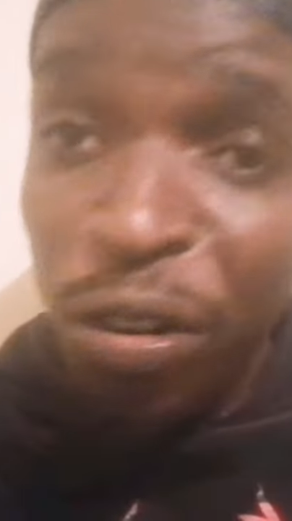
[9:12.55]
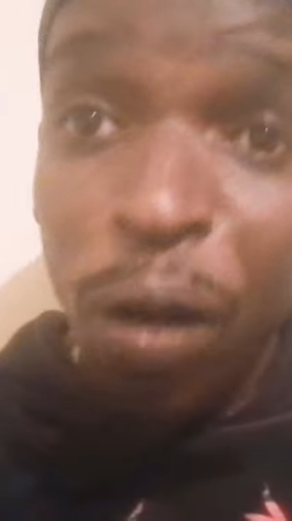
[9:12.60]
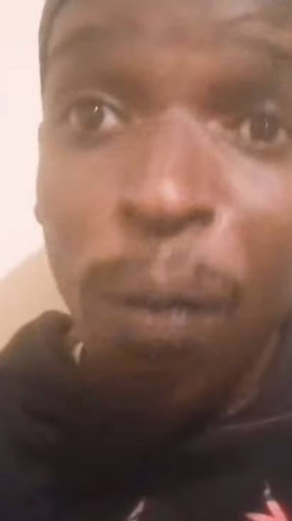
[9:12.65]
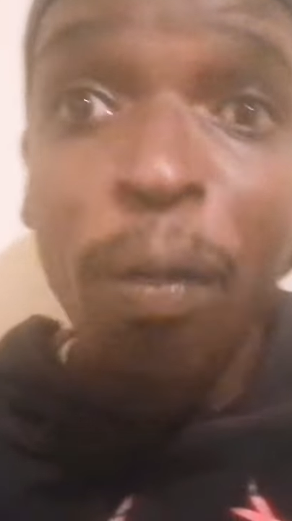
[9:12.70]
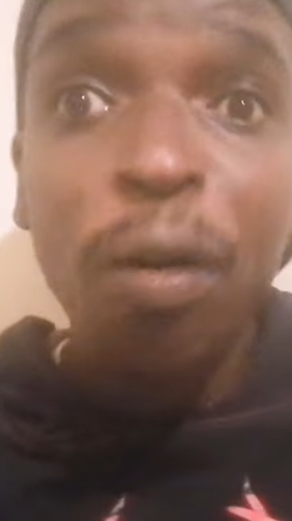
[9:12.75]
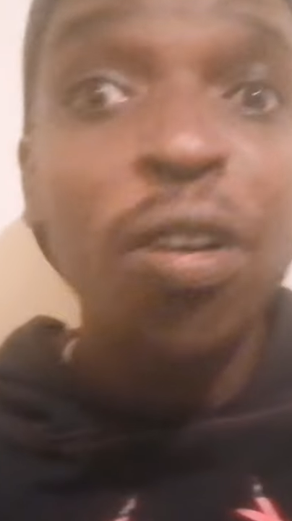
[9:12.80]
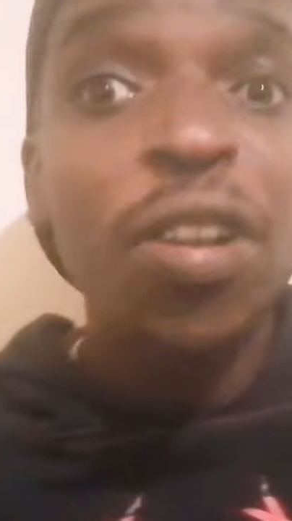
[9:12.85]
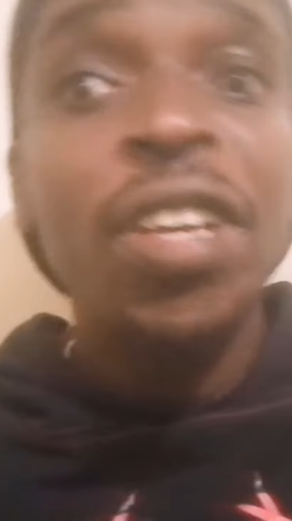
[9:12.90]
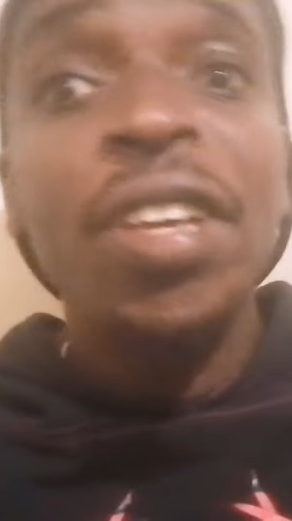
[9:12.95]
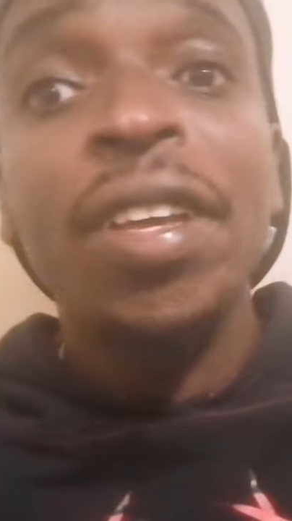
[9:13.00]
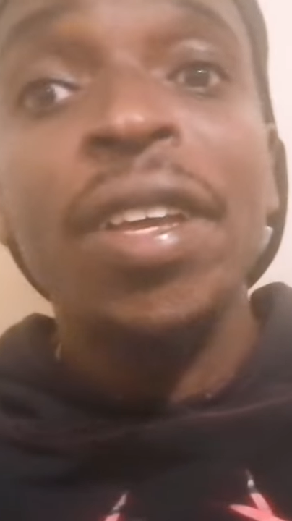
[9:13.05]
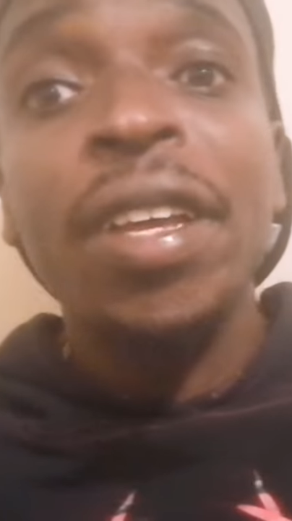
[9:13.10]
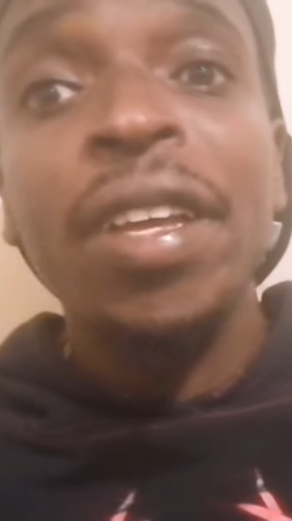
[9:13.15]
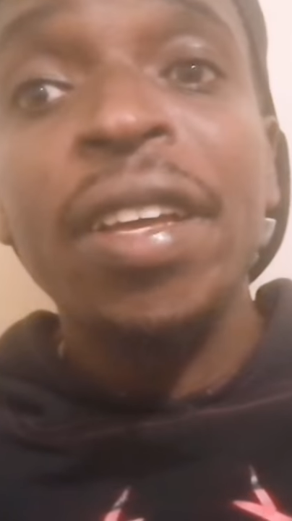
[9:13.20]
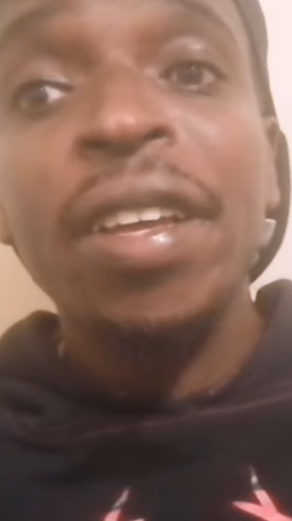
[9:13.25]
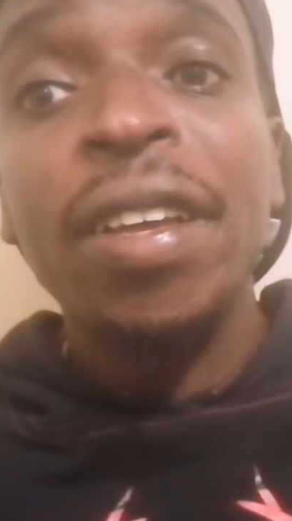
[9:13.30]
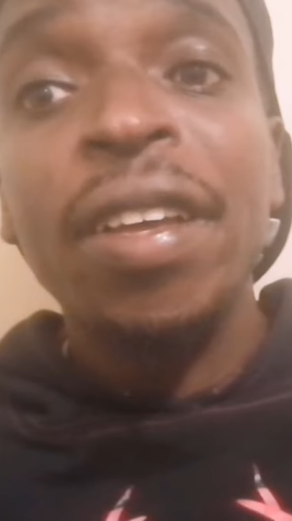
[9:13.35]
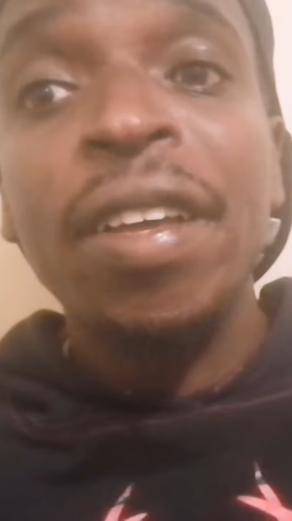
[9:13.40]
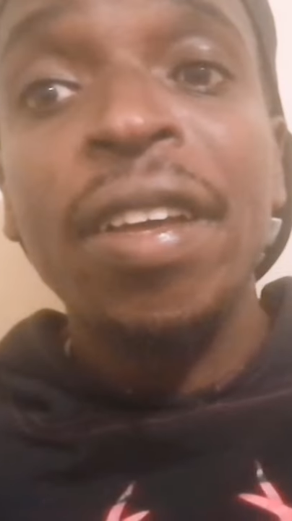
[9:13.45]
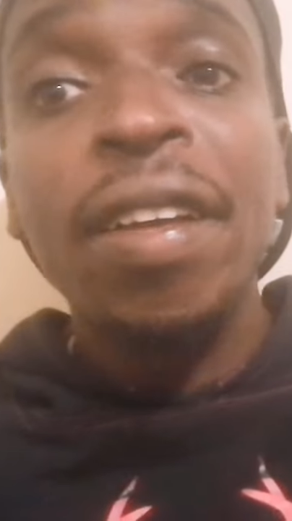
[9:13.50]
Nobody.
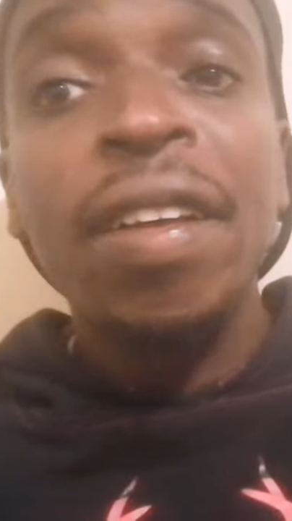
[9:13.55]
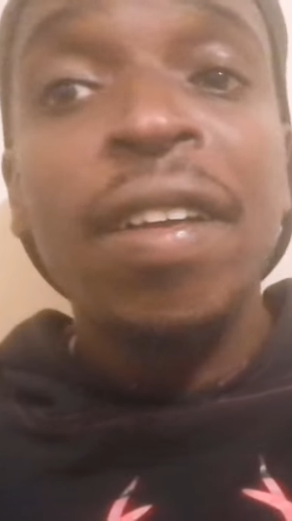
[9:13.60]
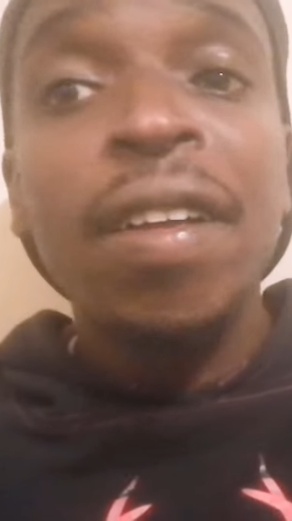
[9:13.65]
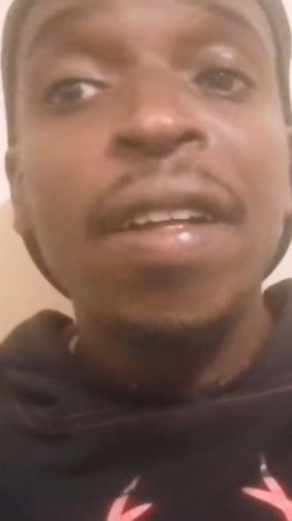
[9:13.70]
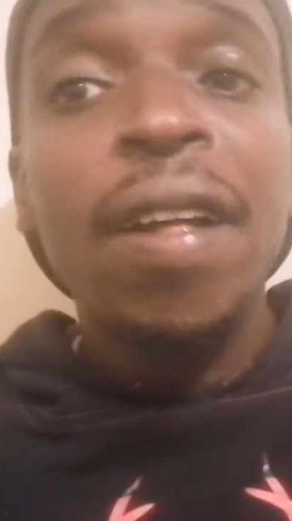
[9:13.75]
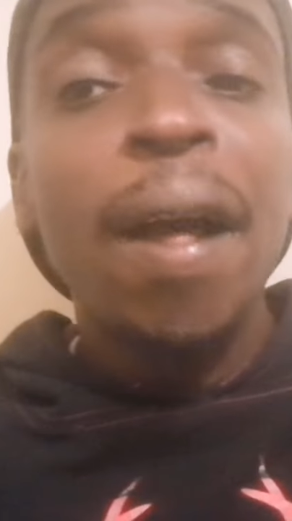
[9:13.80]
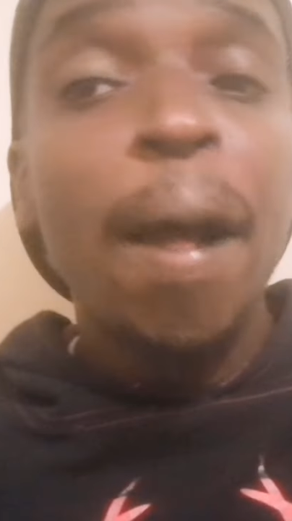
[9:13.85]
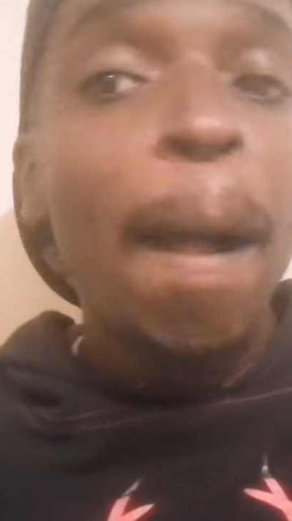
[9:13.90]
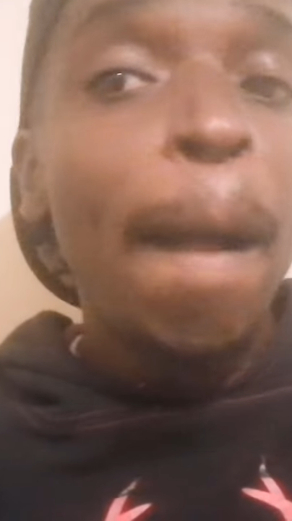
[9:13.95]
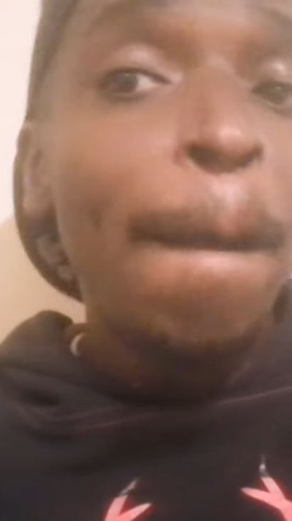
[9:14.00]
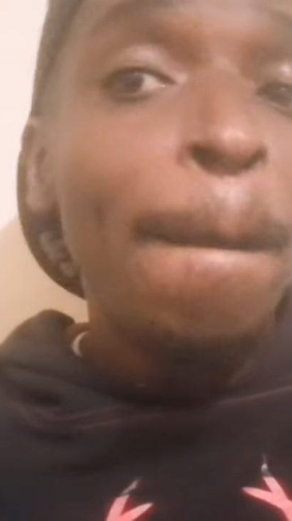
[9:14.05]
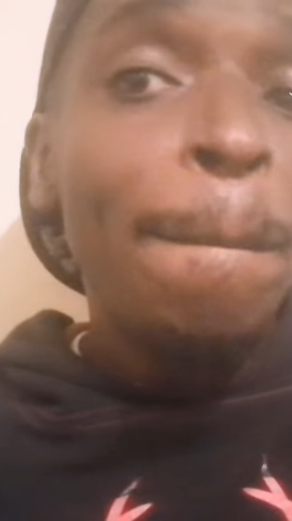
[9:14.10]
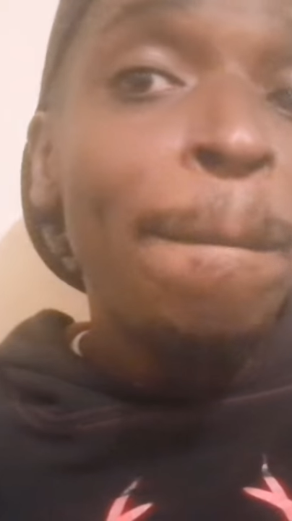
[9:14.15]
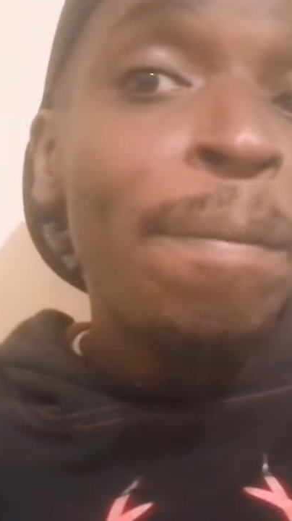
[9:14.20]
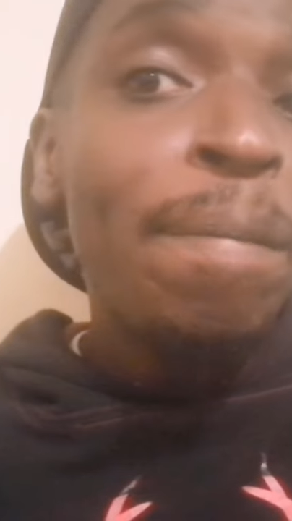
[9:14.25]
Eh?